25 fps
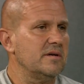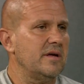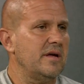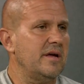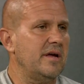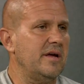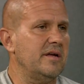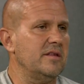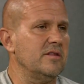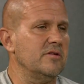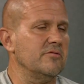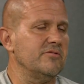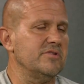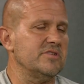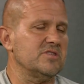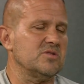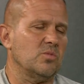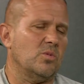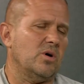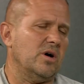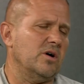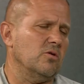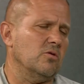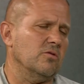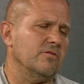and the reason
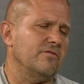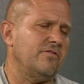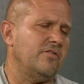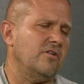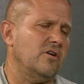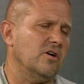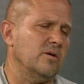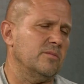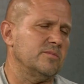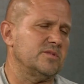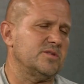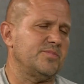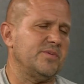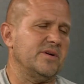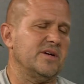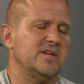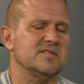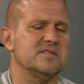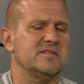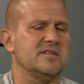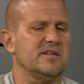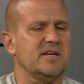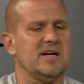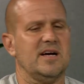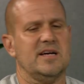why old farms because
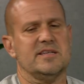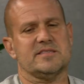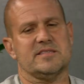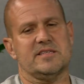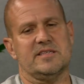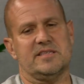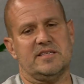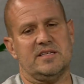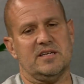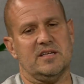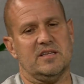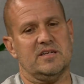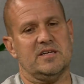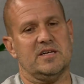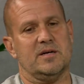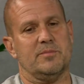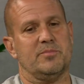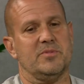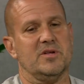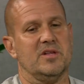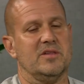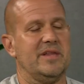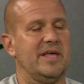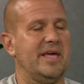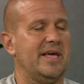they're constantly tilling up
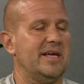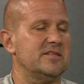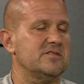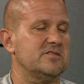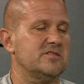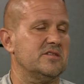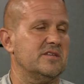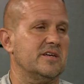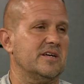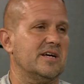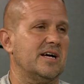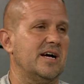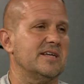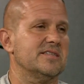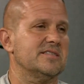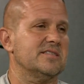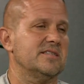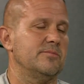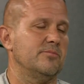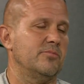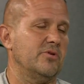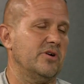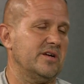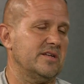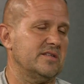the land, so they're constantly
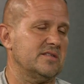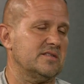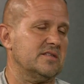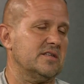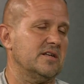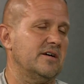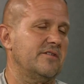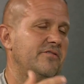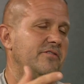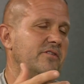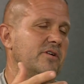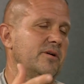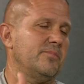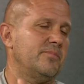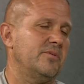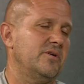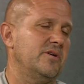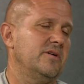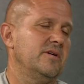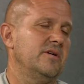bringing stuff up.